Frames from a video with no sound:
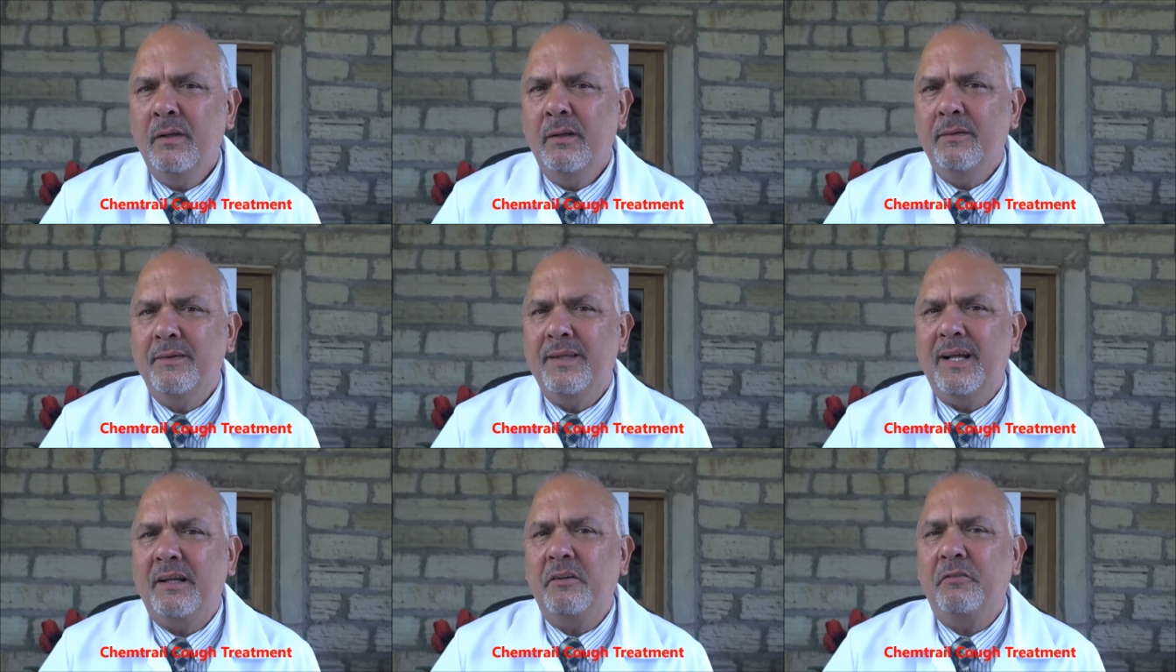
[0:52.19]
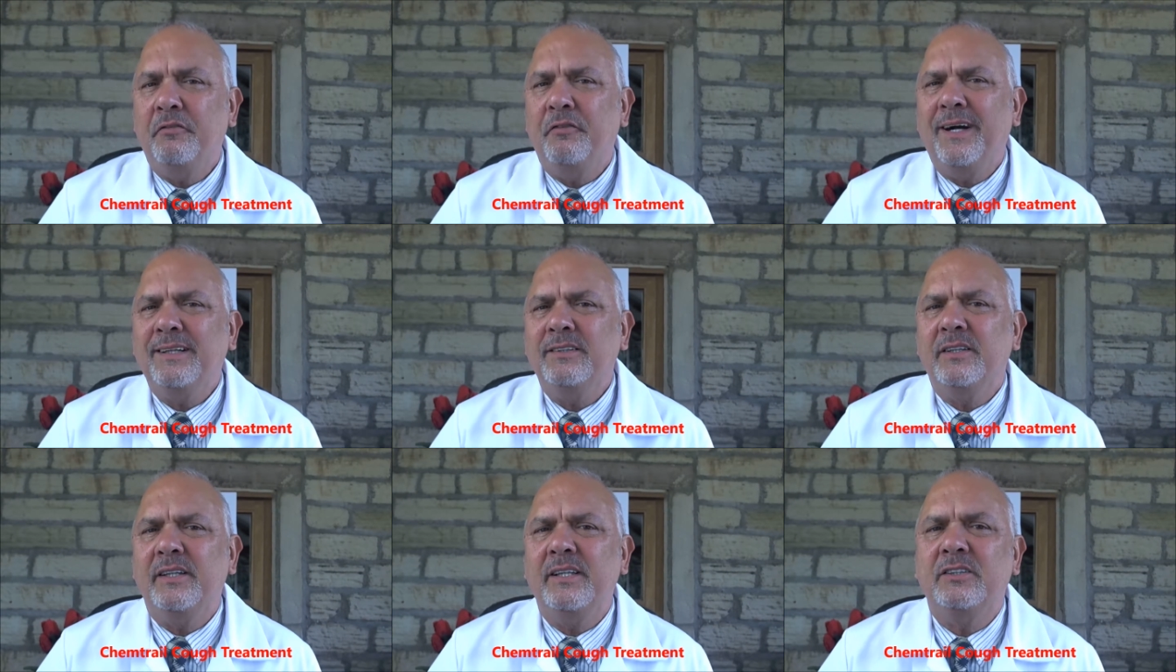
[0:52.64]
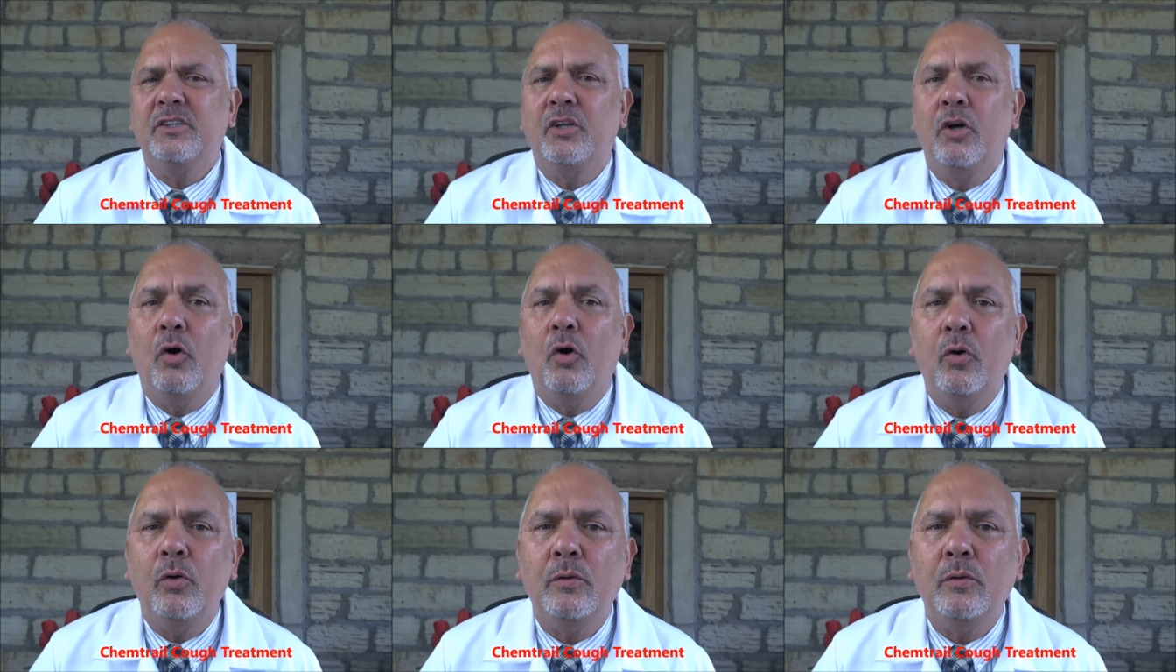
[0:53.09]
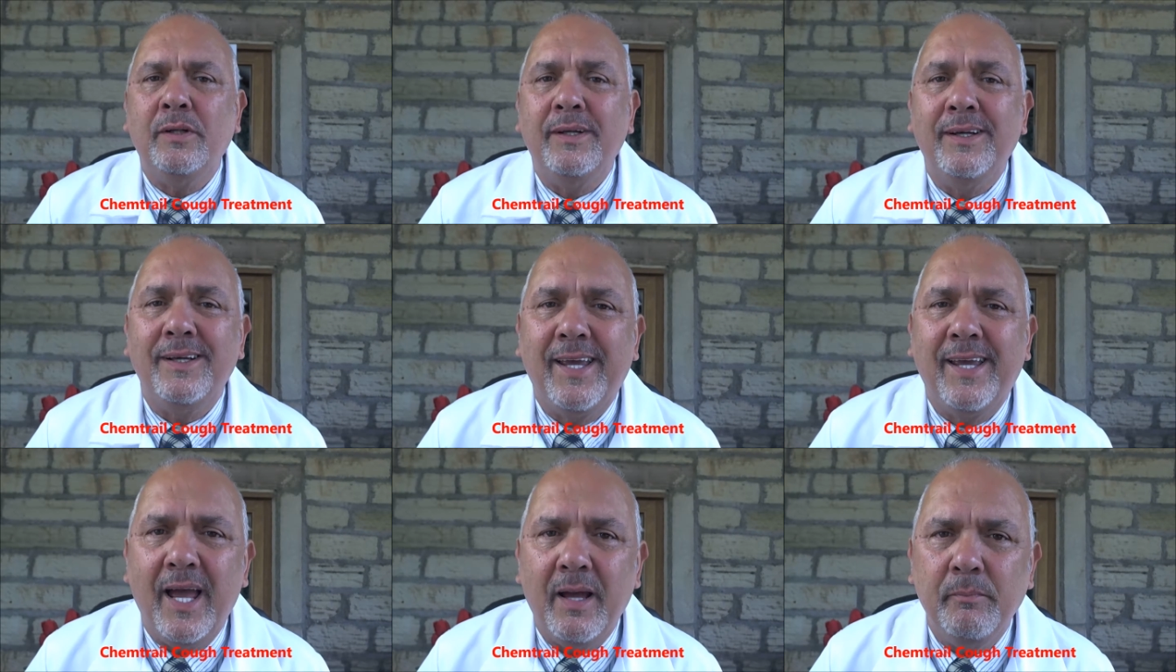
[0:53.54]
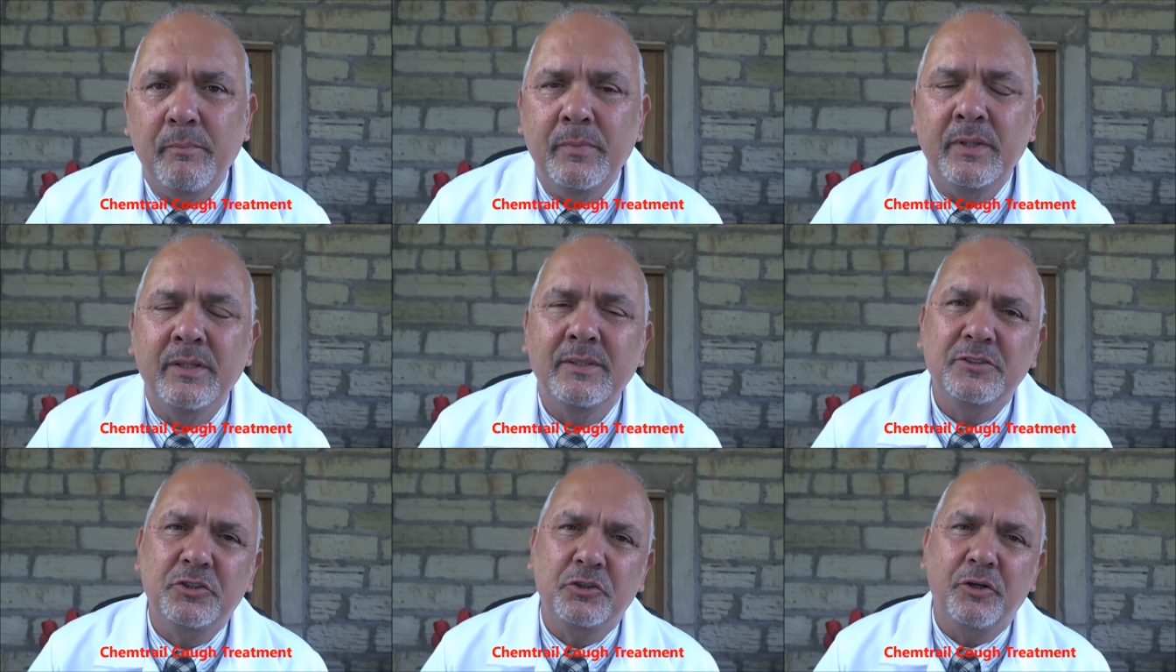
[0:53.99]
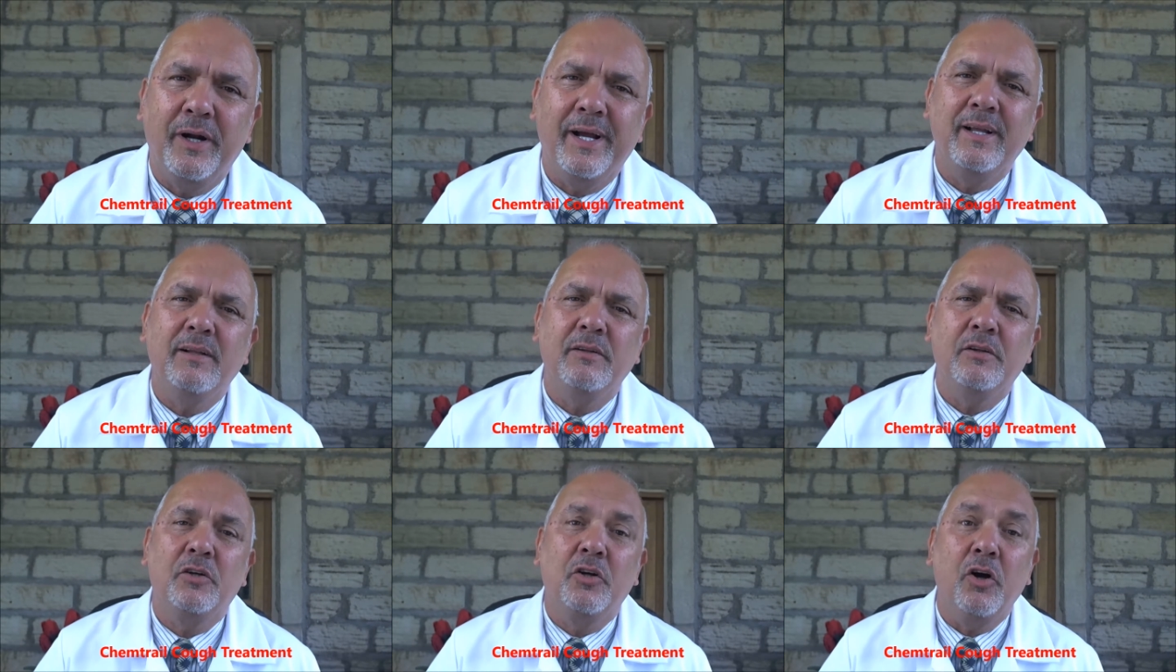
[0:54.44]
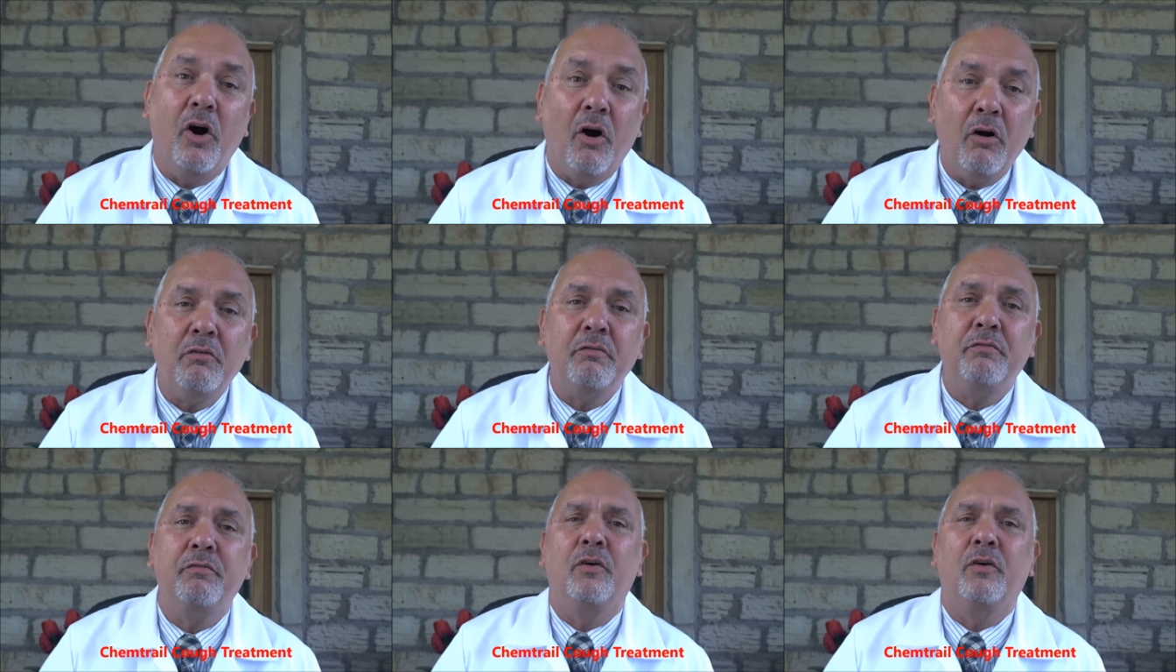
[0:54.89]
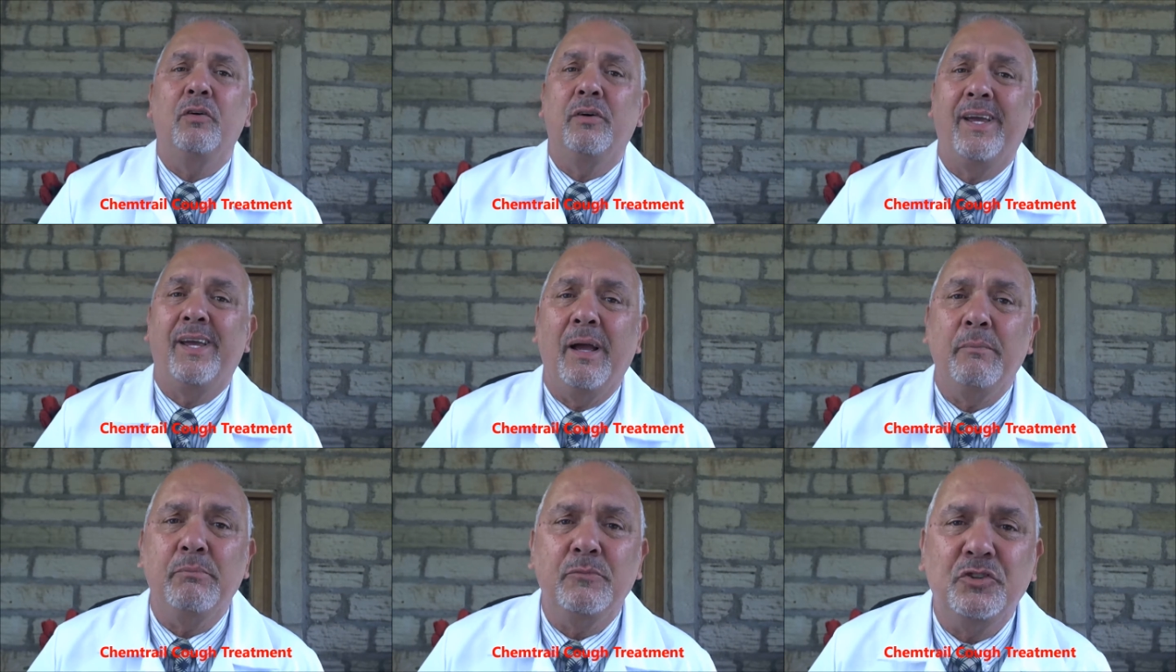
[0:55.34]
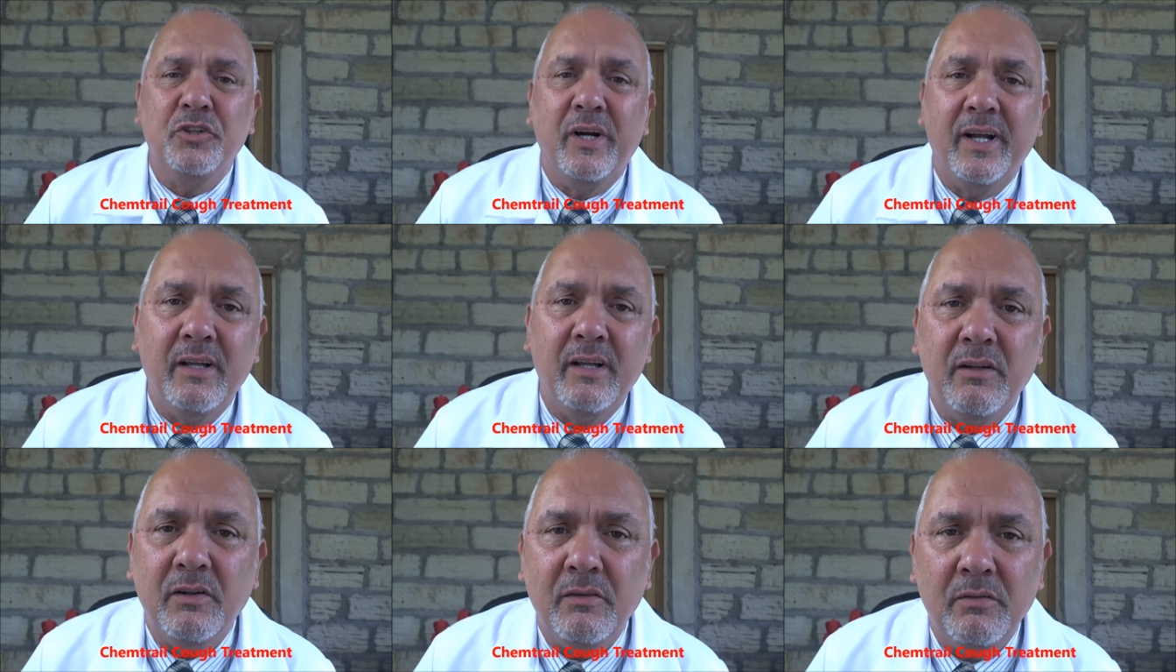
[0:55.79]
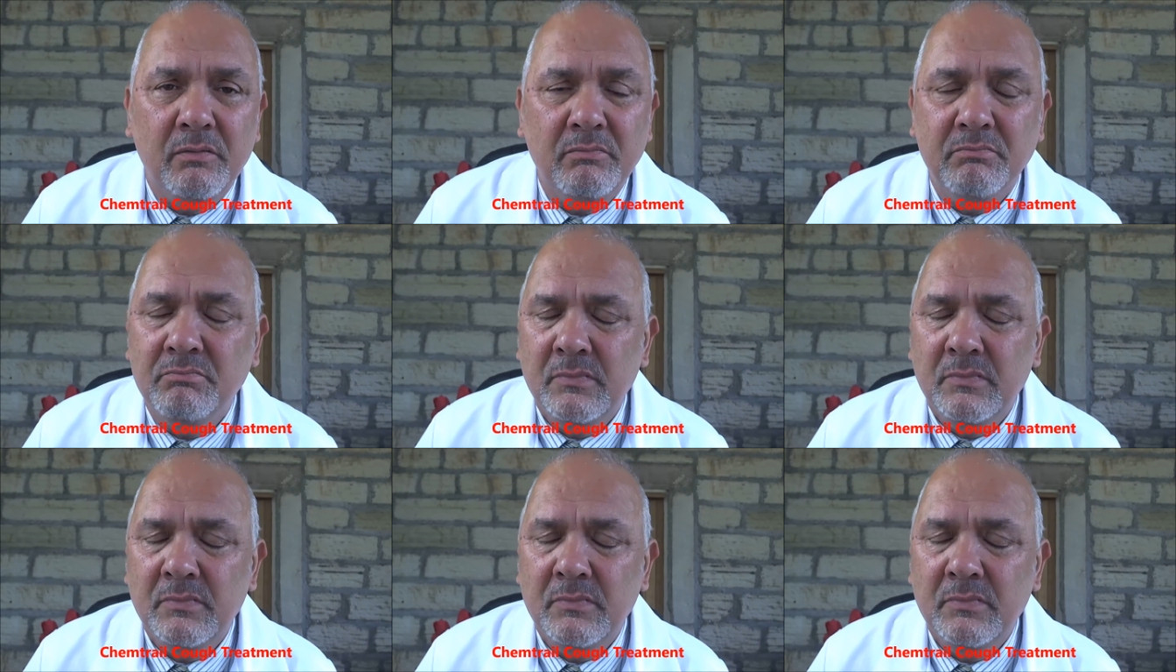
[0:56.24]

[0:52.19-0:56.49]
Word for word: Now, the fact that it's called chemtrail cough or chemtrail